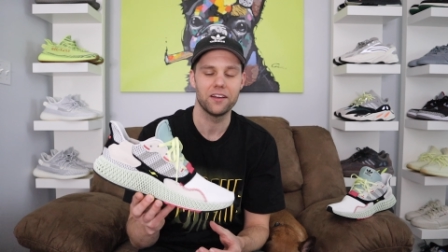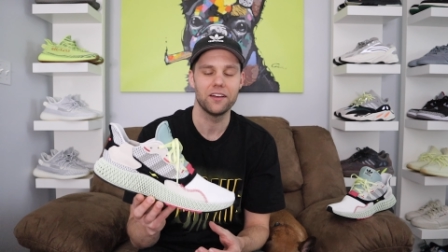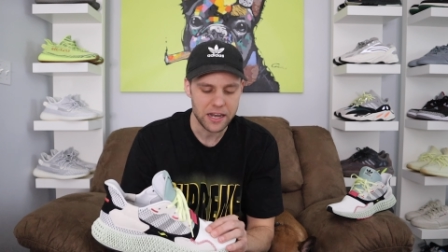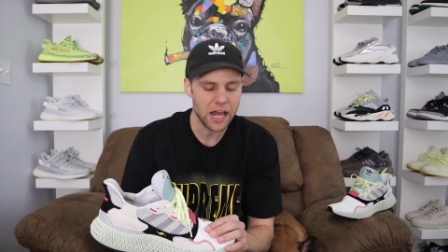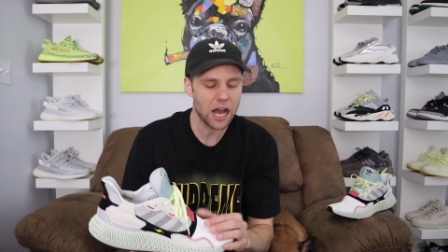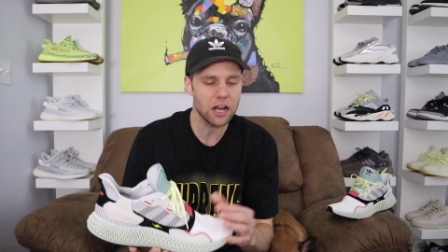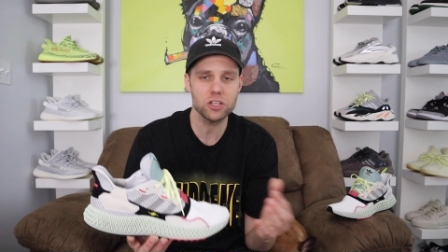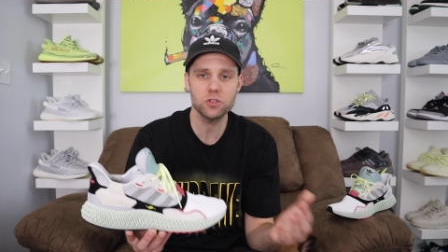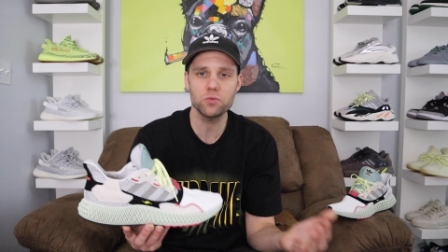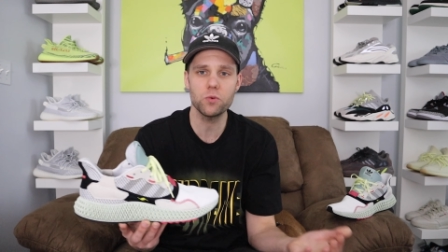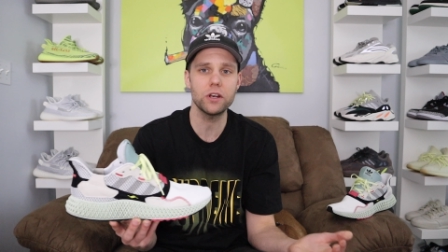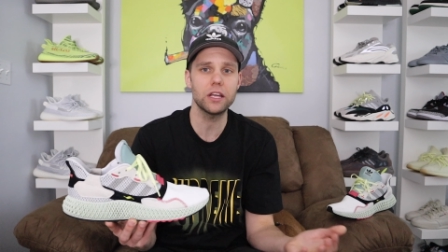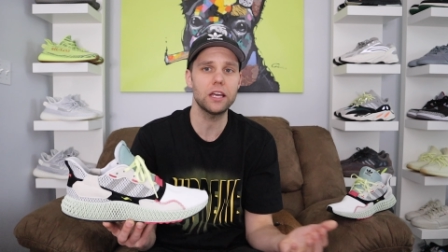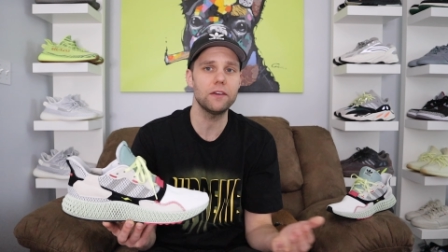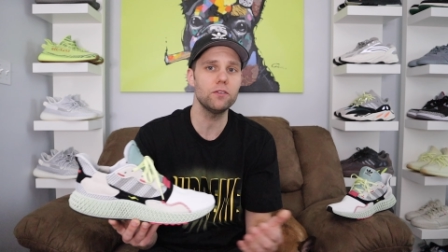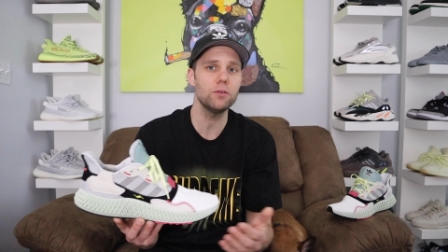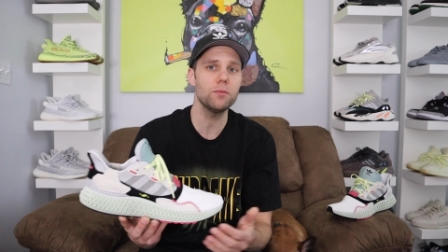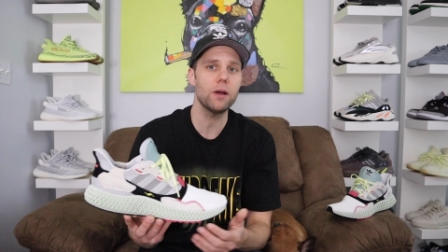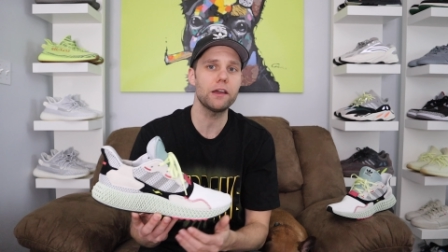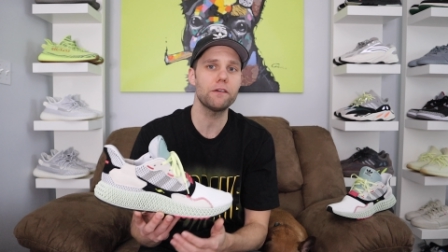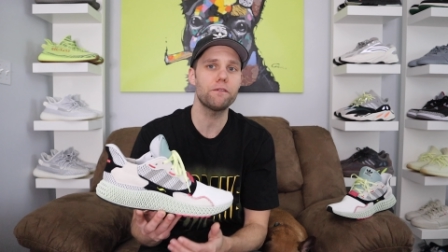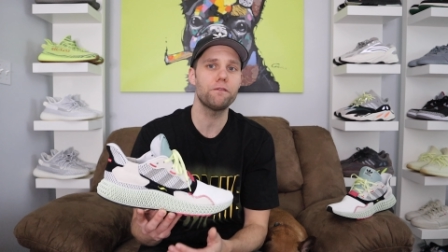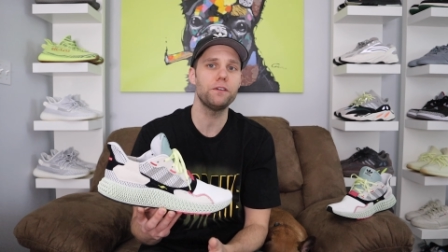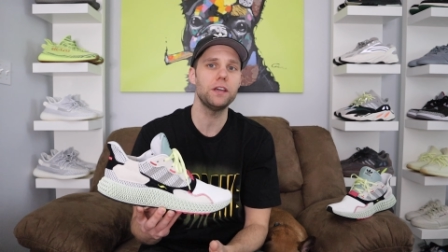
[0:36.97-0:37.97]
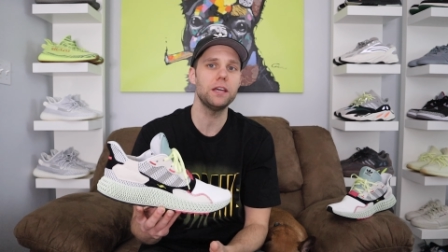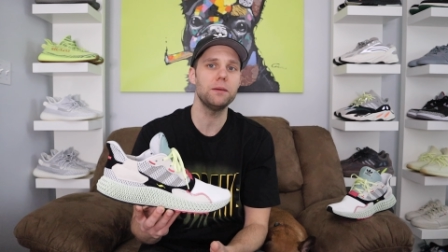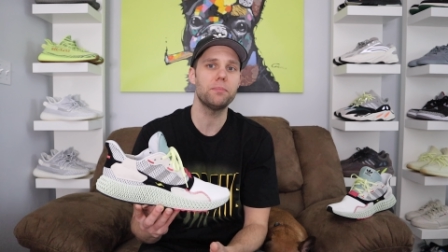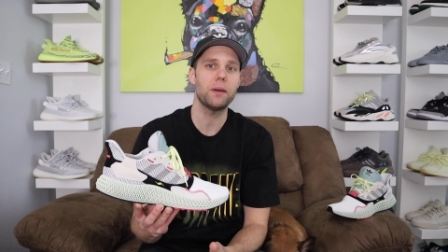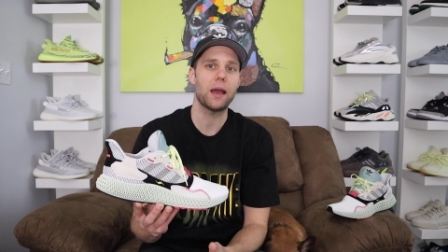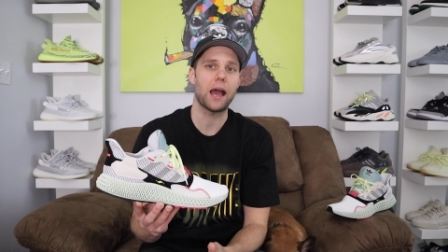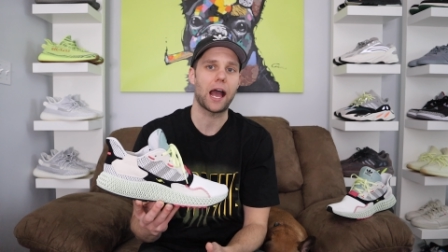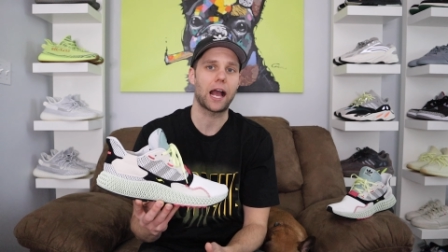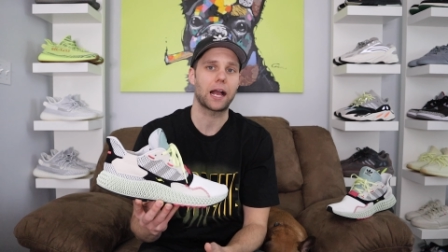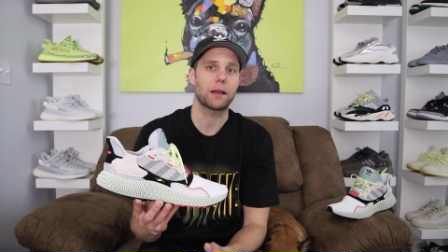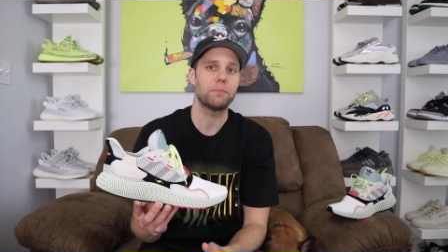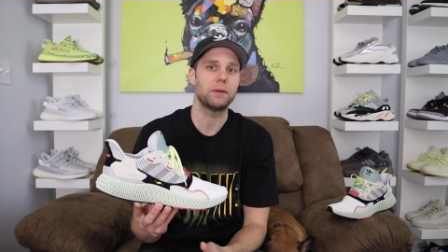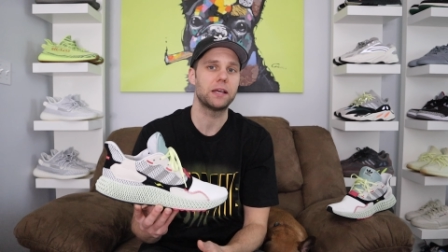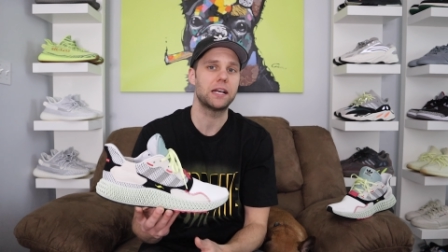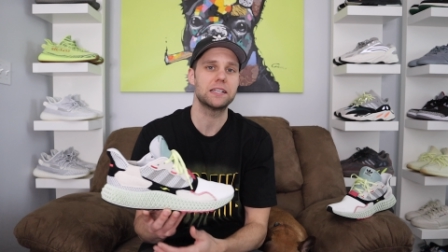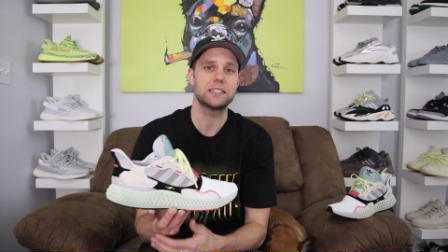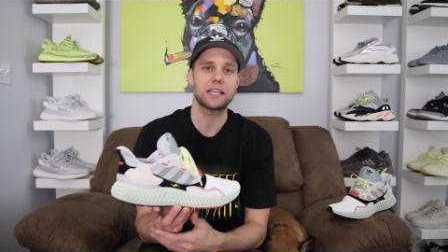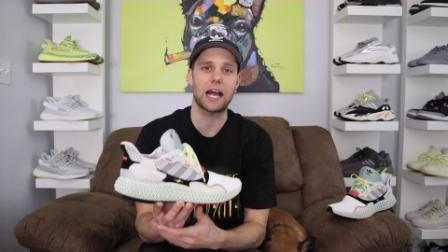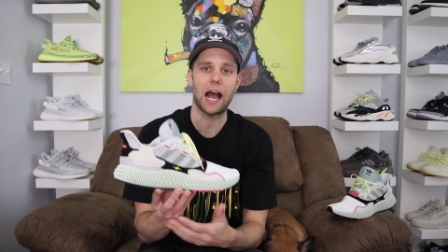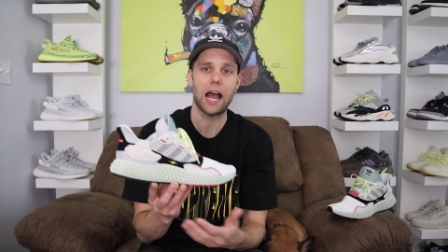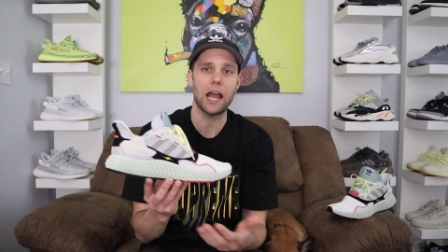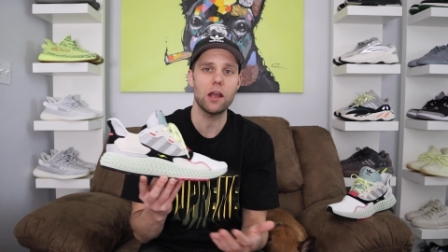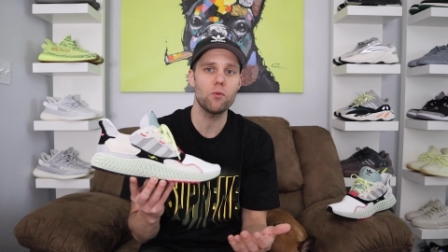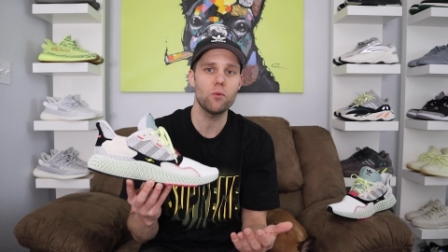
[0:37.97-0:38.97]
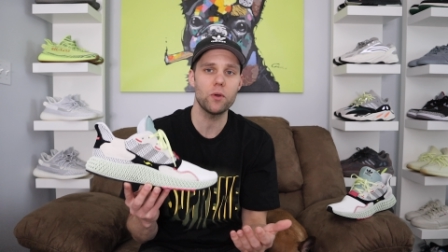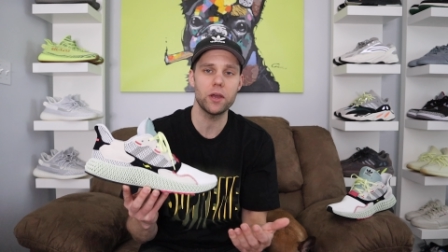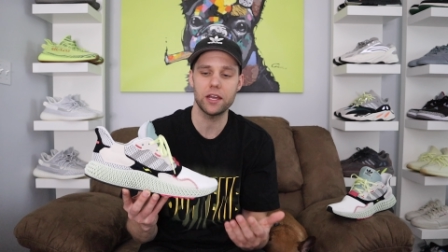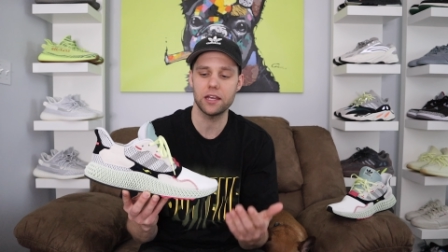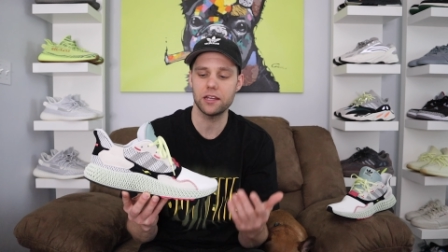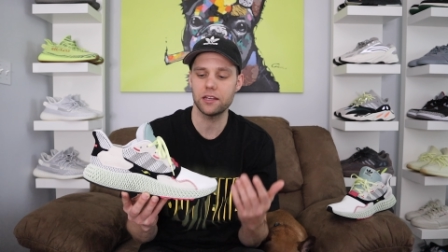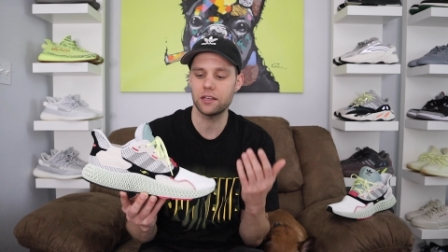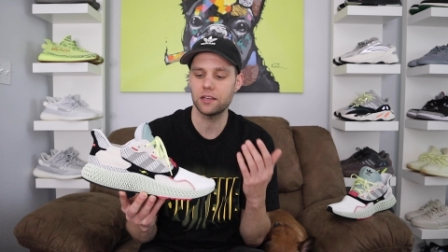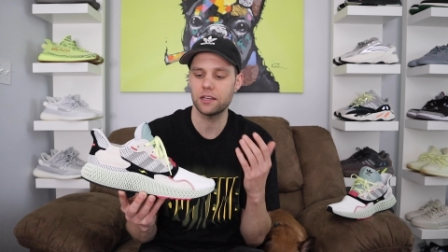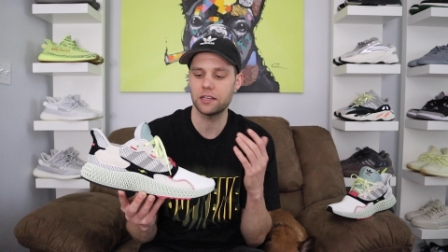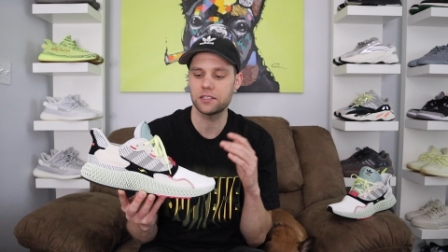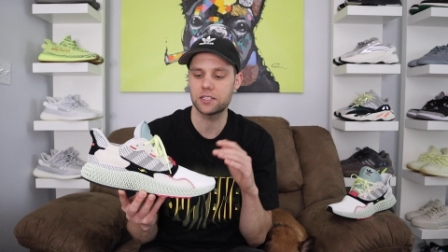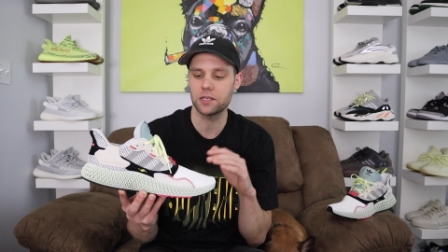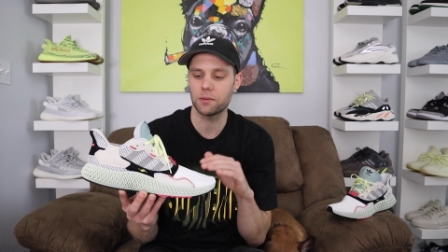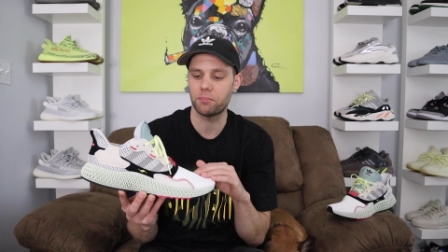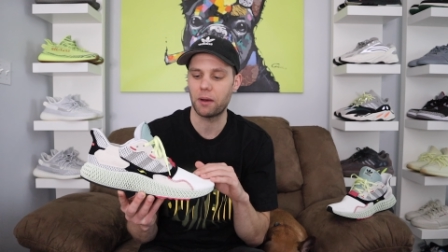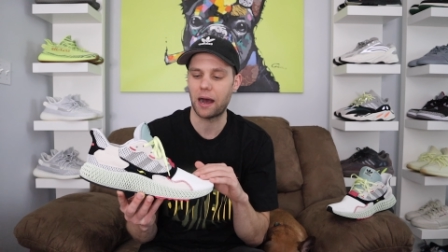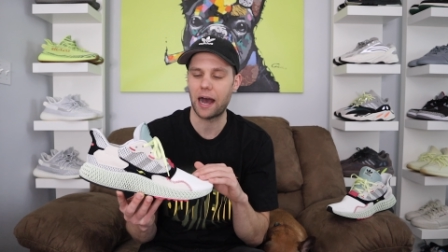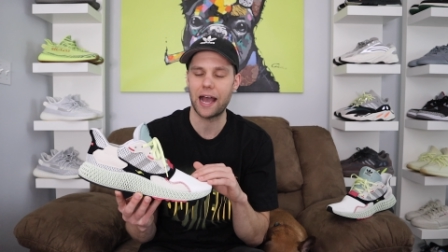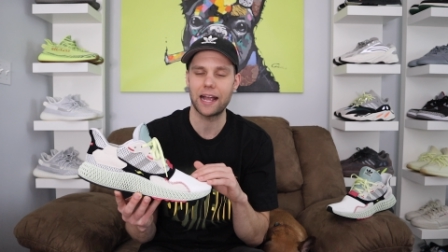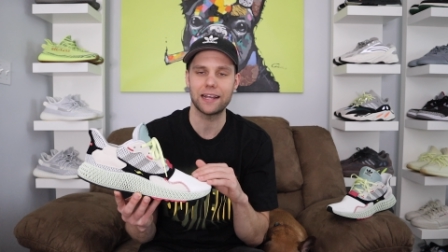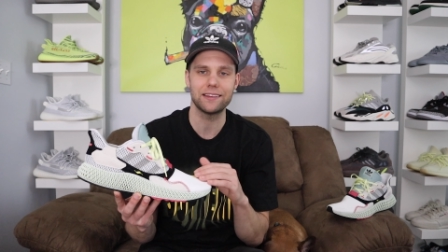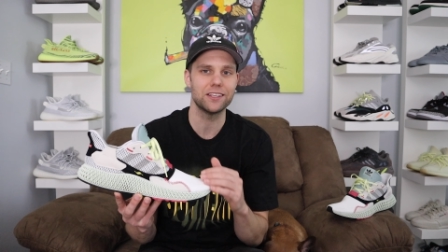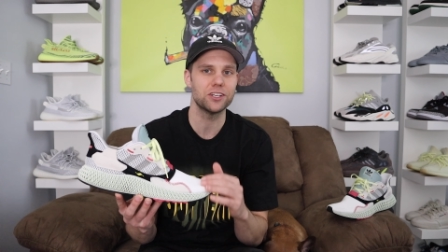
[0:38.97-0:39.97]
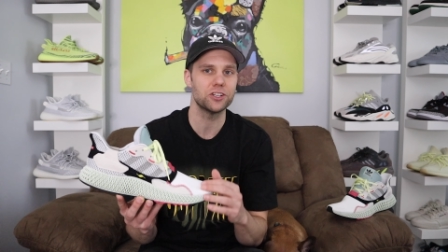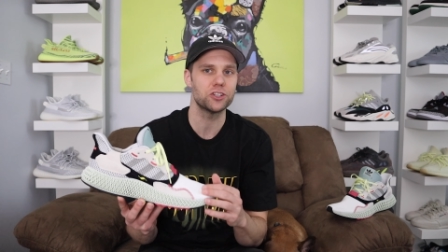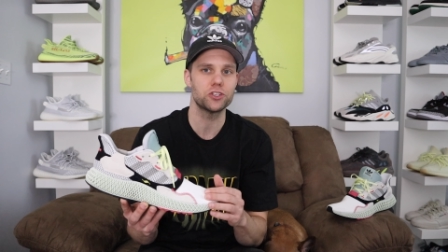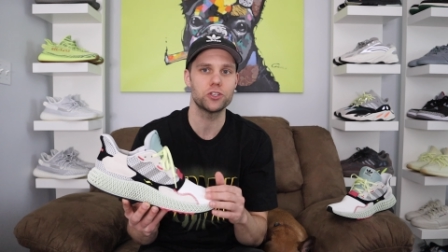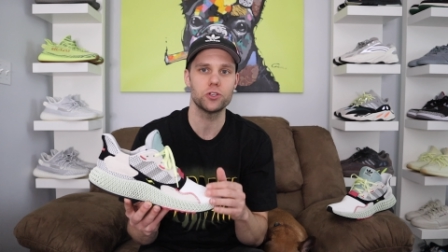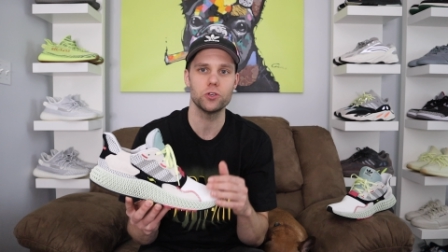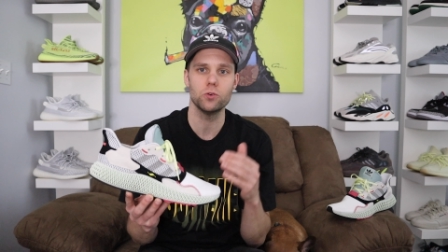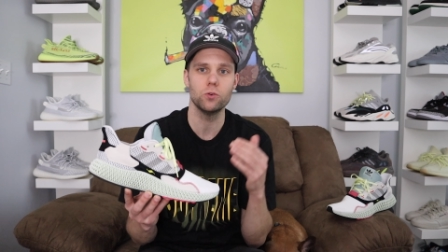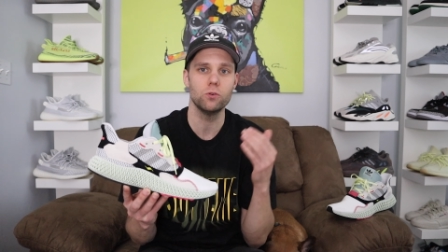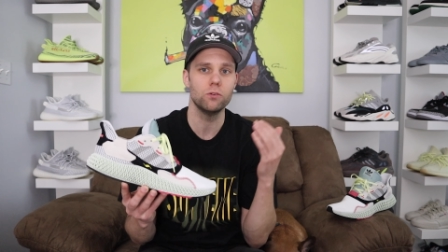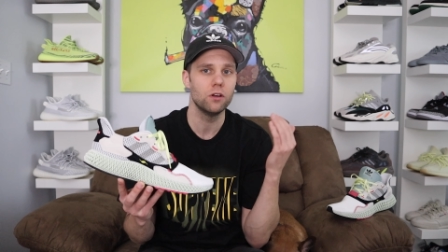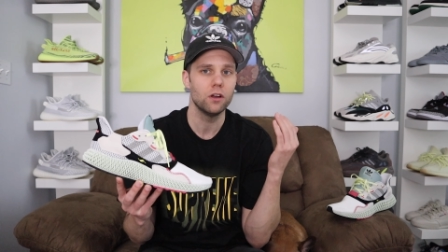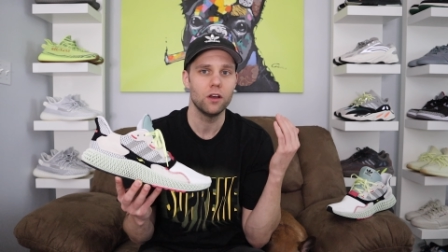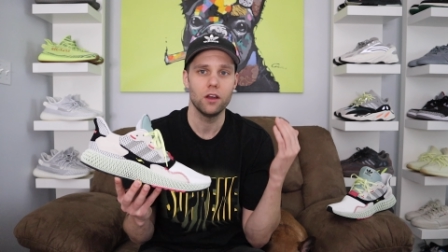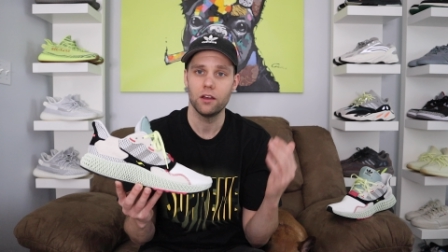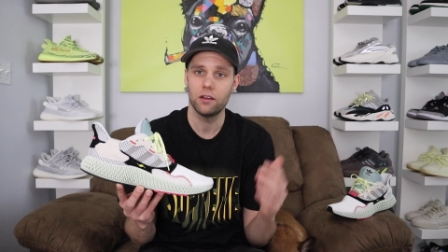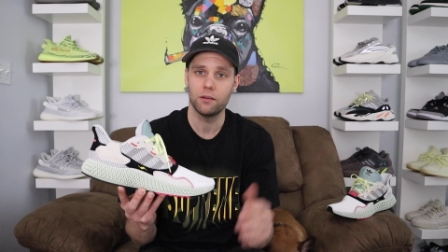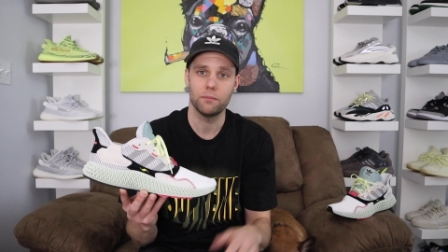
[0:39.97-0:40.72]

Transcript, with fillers: Now I just want to give you my feedback because I went into buying this shoe